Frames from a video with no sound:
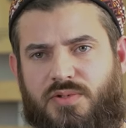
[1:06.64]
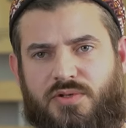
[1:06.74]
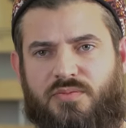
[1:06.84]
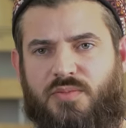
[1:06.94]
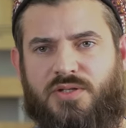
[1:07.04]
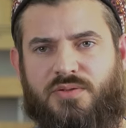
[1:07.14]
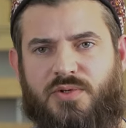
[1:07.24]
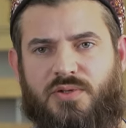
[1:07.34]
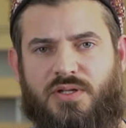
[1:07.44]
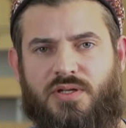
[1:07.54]
not much
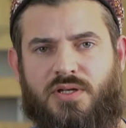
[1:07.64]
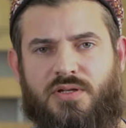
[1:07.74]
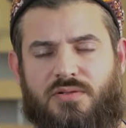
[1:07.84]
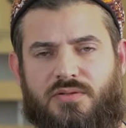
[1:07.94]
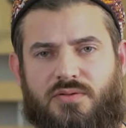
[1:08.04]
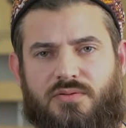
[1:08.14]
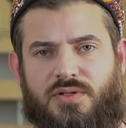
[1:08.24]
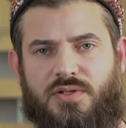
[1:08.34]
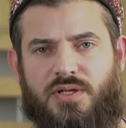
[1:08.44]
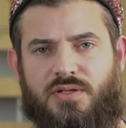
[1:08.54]
more than that.
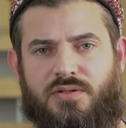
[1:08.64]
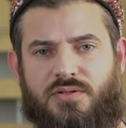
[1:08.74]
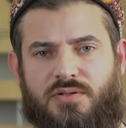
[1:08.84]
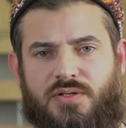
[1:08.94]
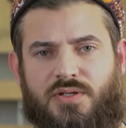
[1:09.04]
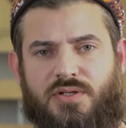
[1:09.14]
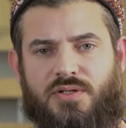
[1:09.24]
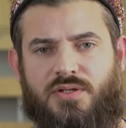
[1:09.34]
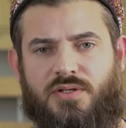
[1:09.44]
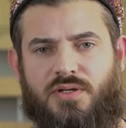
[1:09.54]
Only that
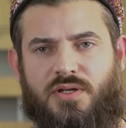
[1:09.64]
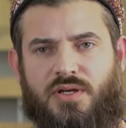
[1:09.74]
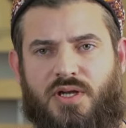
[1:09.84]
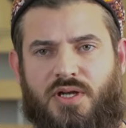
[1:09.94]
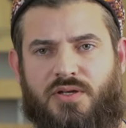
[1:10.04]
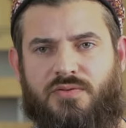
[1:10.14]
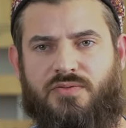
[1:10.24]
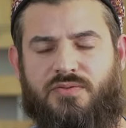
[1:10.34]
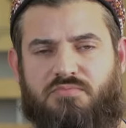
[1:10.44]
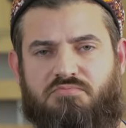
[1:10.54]

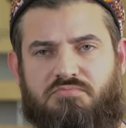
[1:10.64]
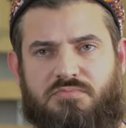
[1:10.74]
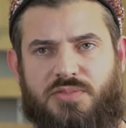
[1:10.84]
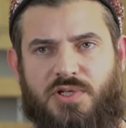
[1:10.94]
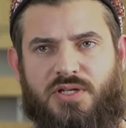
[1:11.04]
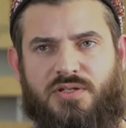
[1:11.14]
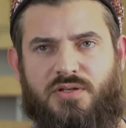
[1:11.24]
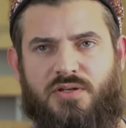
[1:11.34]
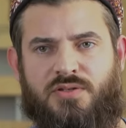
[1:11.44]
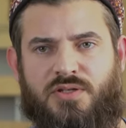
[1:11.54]
life
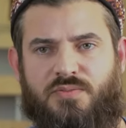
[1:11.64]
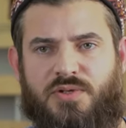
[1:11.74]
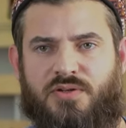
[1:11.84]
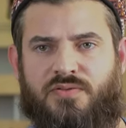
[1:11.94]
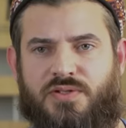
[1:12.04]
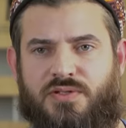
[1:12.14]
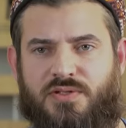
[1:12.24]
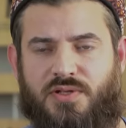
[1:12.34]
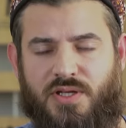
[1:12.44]
has lost a bit of its